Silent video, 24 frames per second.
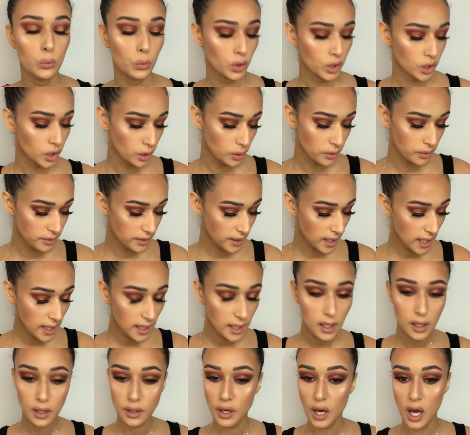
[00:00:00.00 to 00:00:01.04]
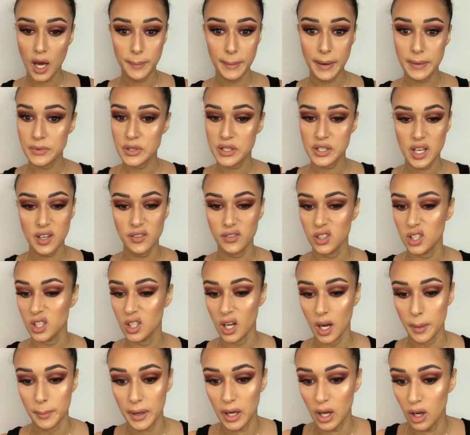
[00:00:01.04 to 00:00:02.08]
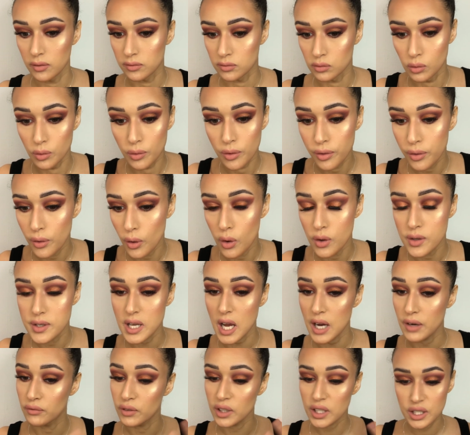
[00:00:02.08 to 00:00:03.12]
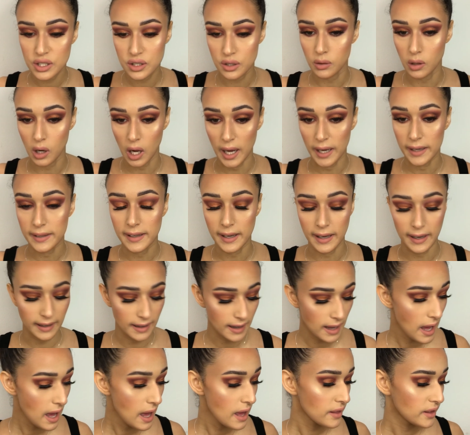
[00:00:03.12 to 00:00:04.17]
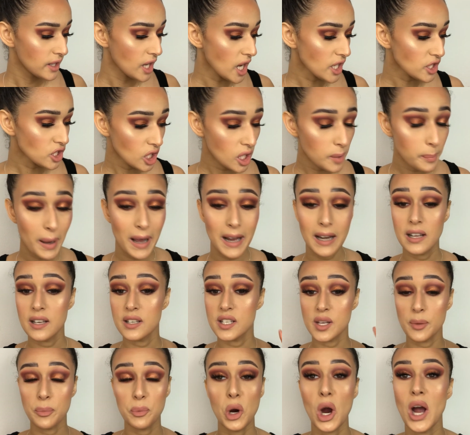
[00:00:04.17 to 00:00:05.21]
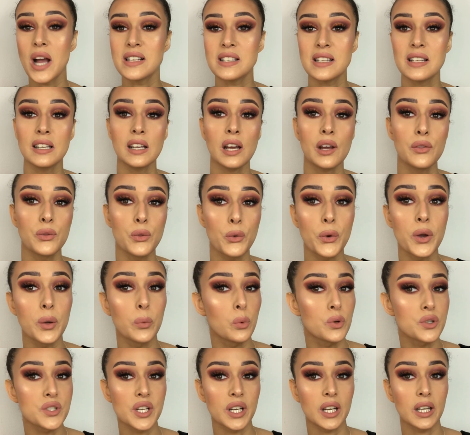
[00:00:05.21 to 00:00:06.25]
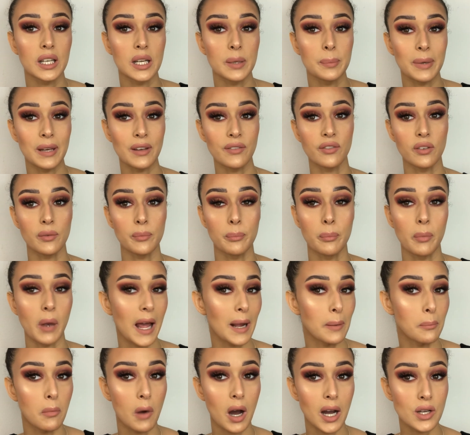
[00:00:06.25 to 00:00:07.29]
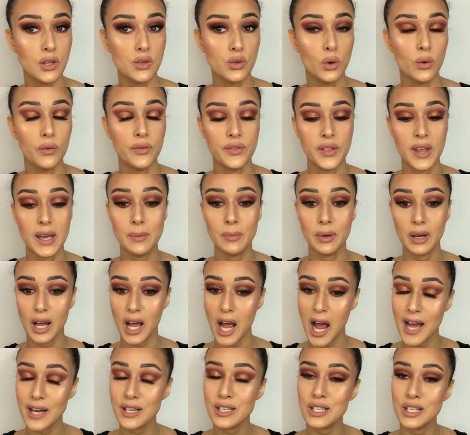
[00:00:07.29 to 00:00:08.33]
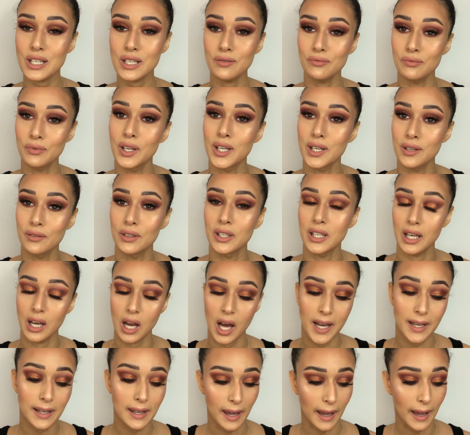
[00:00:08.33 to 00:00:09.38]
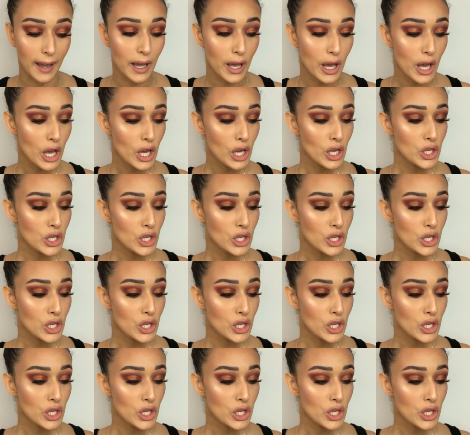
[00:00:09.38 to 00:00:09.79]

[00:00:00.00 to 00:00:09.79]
What do you think? I'm just giving you like my overall thoughts. I really do like it. The eyeshadow palette, surprisingly, I thought it wasn't gonna be for like my sort of thing, but I actually really, really like it.